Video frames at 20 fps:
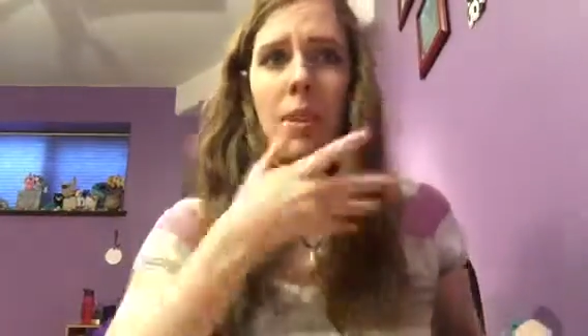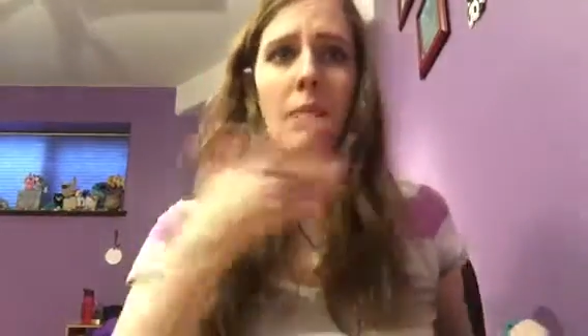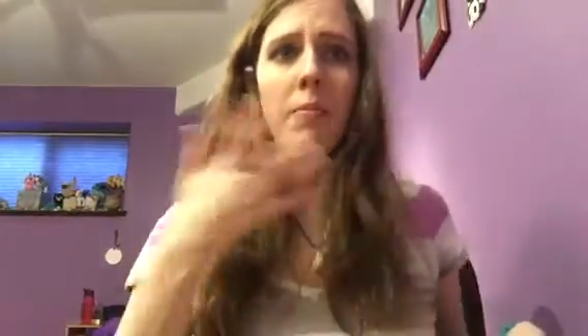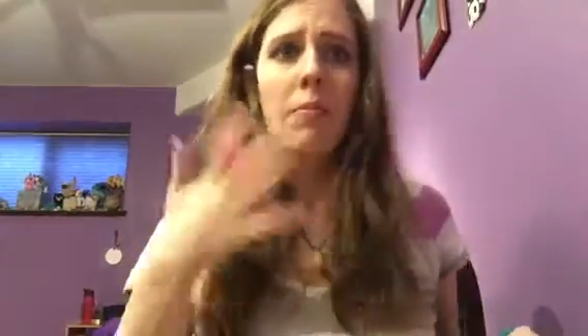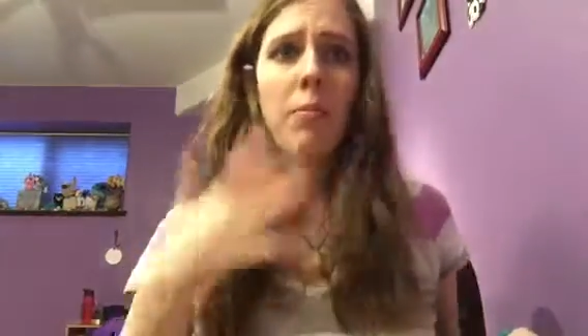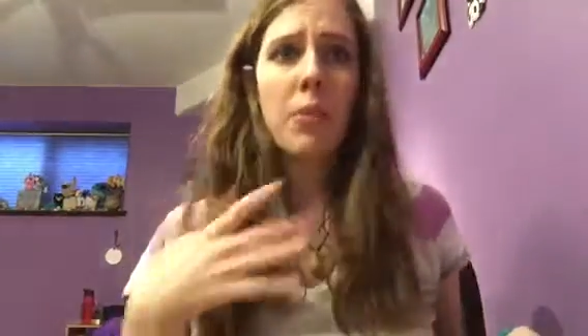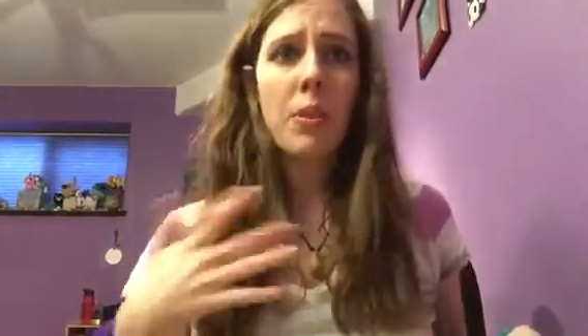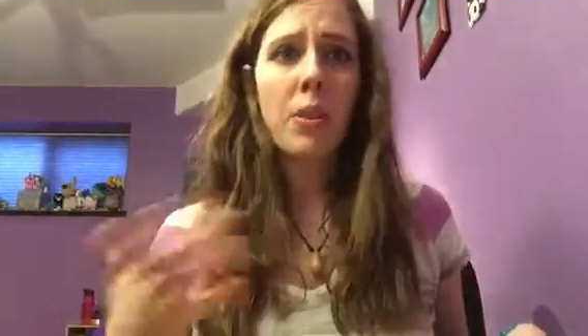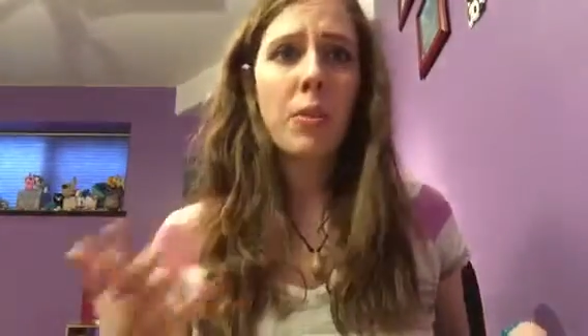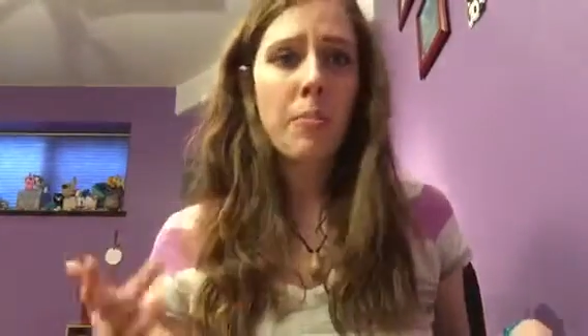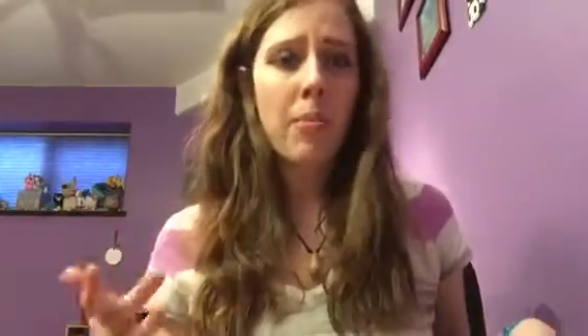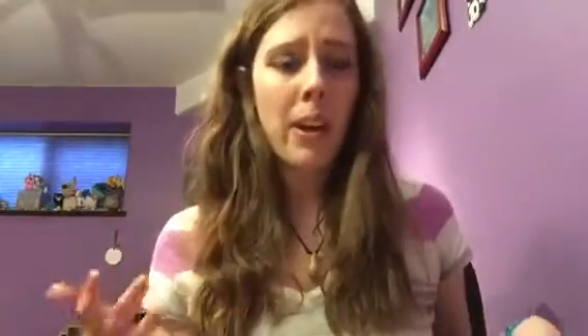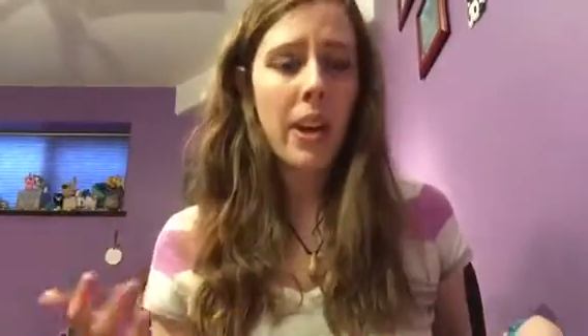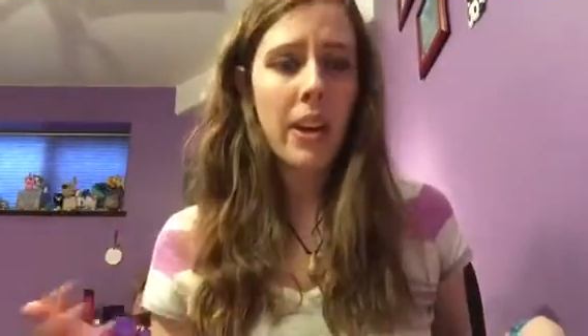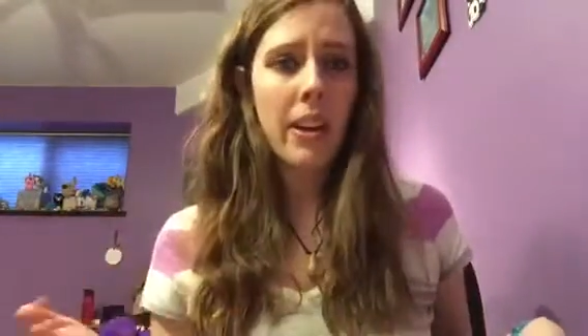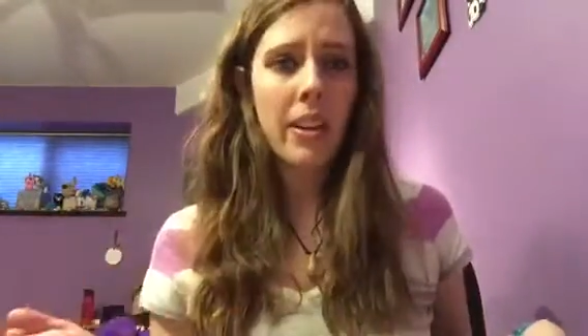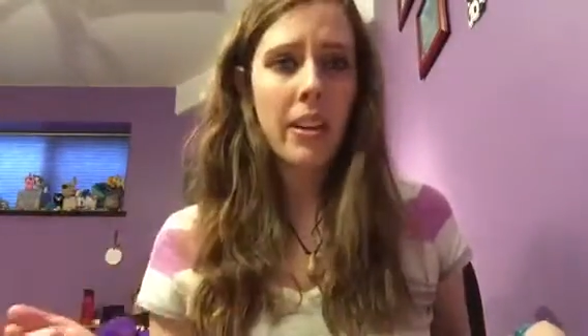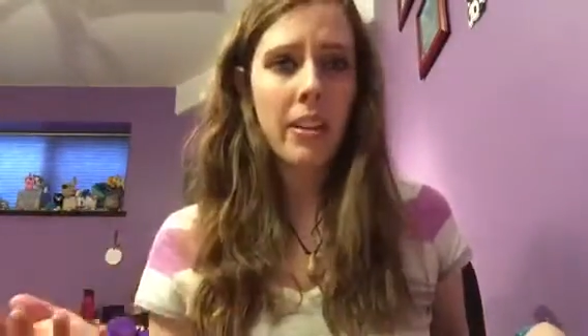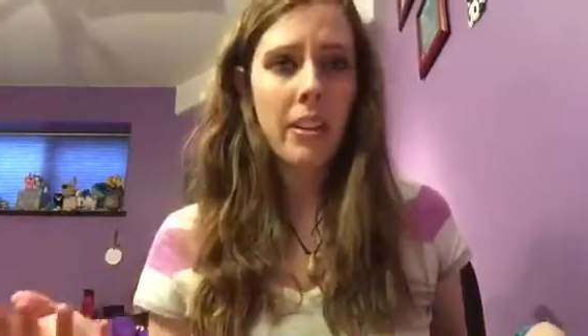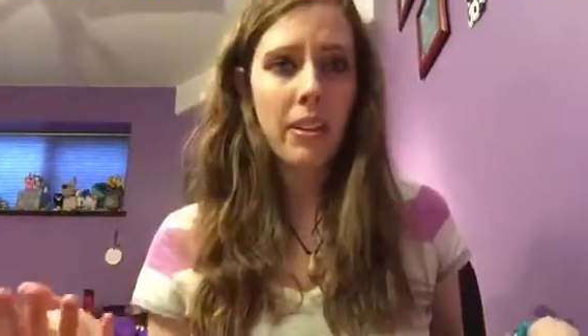I'm really
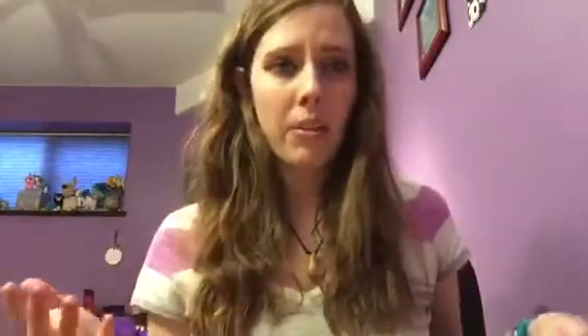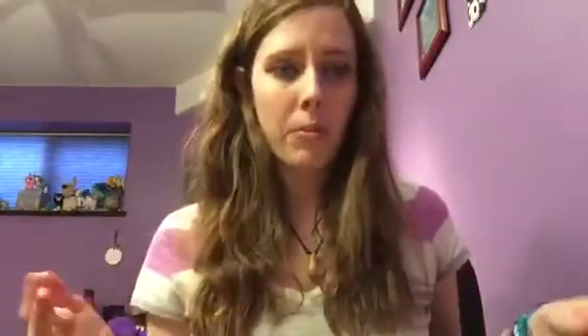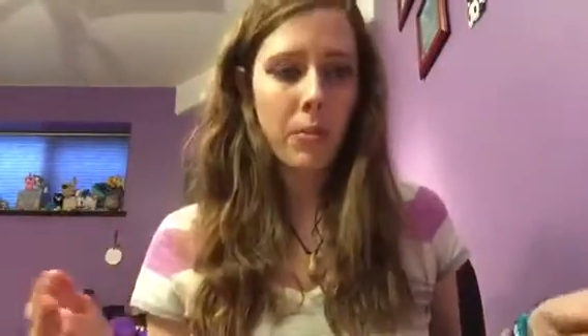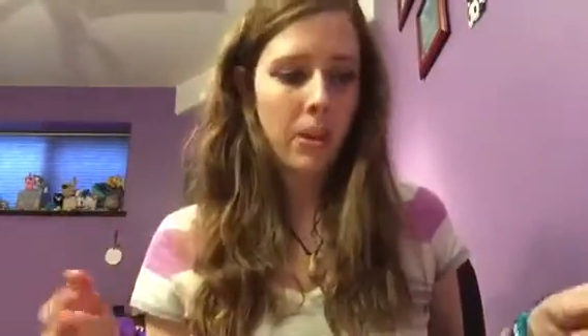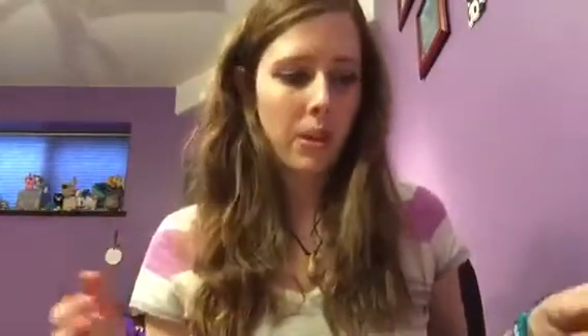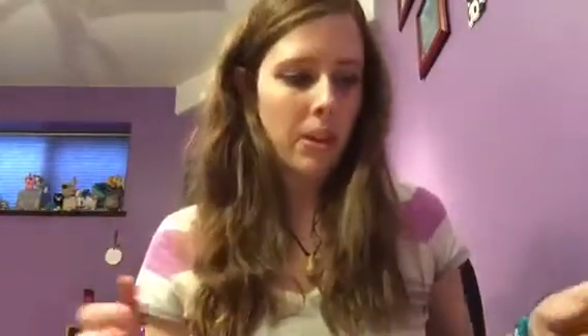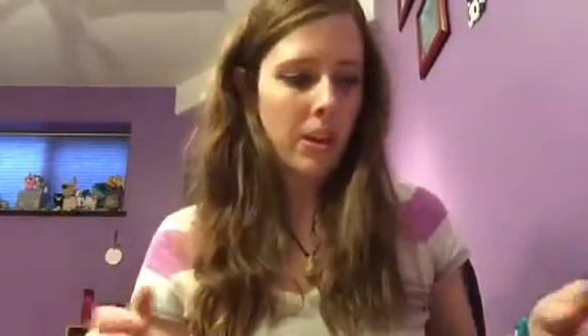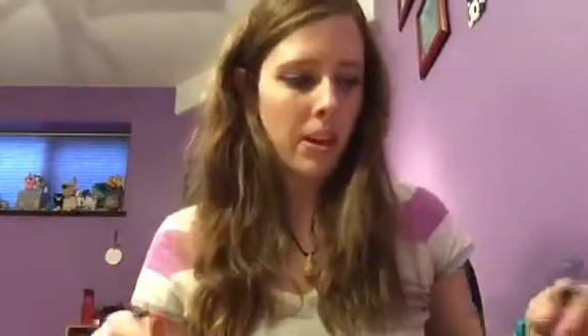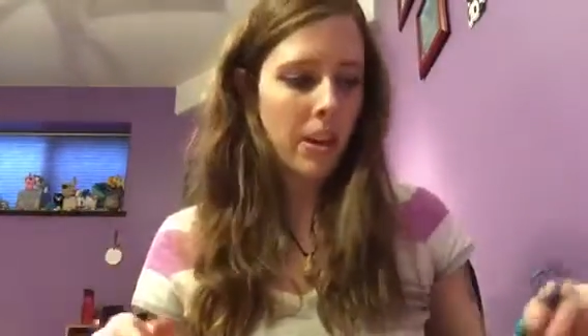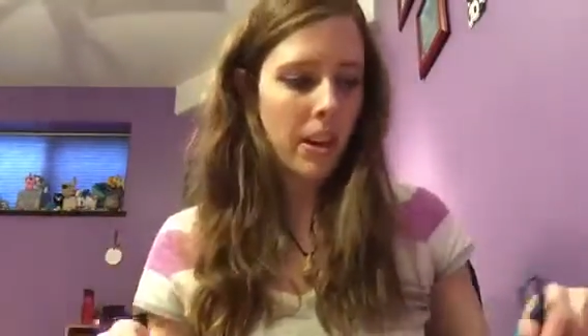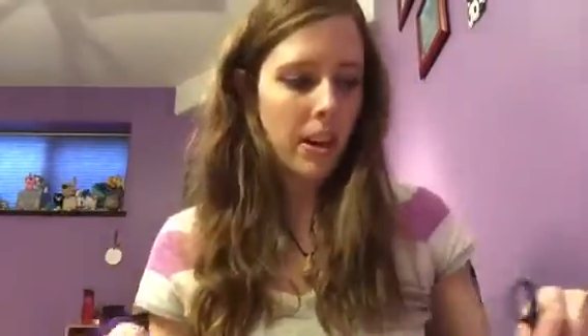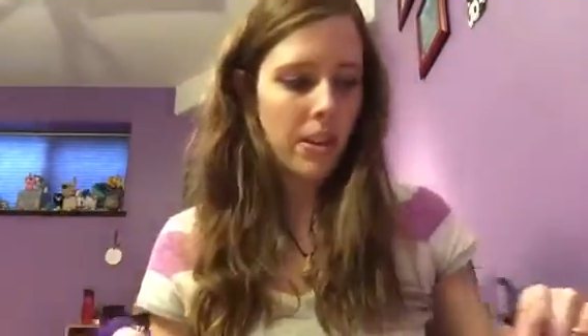pale and whatnot.